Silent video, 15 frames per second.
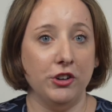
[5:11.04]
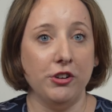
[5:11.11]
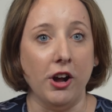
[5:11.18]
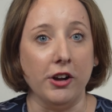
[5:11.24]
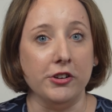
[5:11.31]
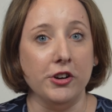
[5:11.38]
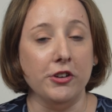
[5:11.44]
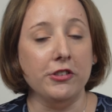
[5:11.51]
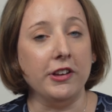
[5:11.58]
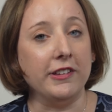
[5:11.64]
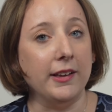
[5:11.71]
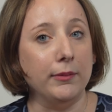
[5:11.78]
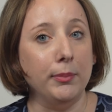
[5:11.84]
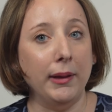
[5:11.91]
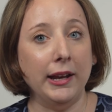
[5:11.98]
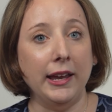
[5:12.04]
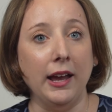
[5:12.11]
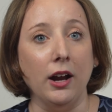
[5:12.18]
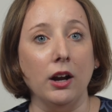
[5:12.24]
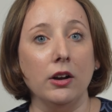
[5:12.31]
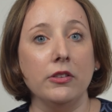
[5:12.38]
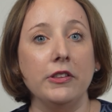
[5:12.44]
your doctors accept
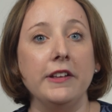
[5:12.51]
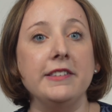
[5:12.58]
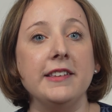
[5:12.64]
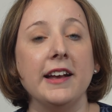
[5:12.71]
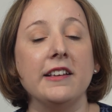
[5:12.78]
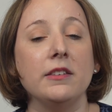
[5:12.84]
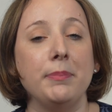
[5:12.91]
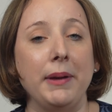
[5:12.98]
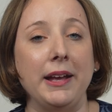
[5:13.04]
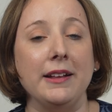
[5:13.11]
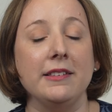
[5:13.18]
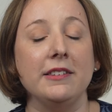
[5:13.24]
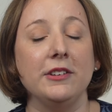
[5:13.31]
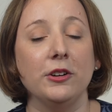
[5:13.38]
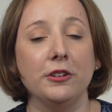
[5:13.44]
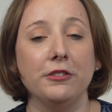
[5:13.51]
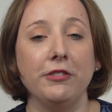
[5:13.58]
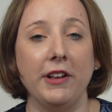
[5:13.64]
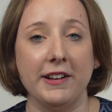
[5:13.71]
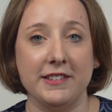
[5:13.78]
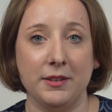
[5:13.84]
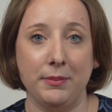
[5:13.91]
Medicare. This expands your
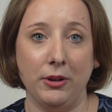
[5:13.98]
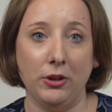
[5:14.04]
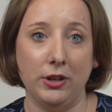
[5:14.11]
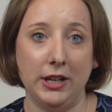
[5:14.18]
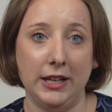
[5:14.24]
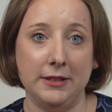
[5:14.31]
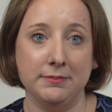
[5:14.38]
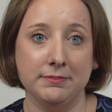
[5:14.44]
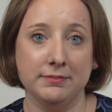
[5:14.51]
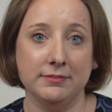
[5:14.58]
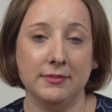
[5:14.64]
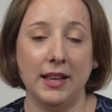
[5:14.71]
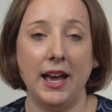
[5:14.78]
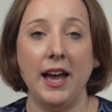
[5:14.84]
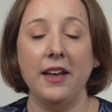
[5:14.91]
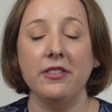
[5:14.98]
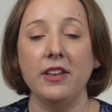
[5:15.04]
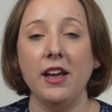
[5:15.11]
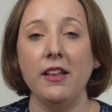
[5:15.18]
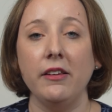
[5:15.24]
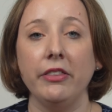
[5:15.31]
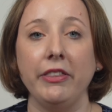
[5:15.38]
flexibility. And
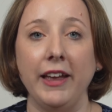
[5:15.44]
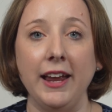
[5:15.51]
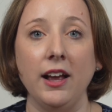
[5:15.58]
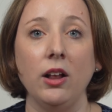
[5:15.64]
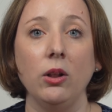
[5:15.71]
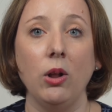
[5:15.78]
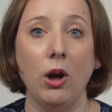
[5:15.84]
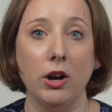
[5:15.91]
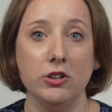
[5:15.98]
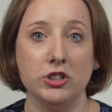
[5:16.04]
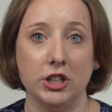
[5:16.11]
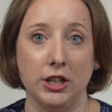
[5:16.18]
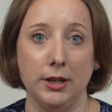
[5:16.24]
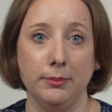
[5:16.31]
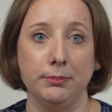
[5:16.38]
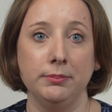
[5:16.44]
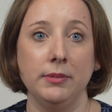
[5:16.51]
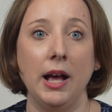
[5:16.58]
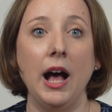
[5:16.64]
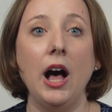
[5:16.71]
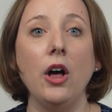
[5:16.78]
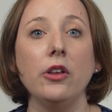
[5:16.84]
then think long-term.
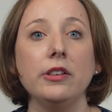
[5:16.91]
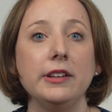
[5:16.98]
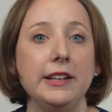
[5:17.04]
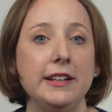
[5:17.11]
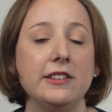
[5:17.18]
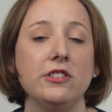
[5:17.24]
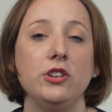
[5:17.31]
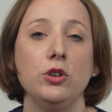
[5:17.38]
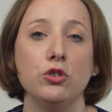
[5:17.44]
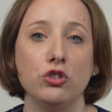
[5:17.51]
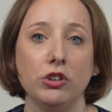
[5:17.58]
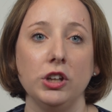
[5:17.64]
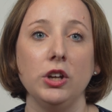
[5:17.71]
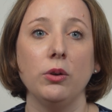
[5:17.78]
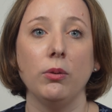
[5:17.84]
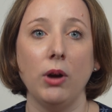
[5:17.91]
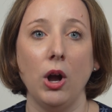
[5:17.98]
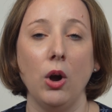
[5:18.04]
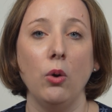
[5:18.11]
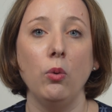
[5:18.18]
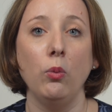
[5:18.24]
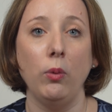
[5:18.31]
Health needs usually grow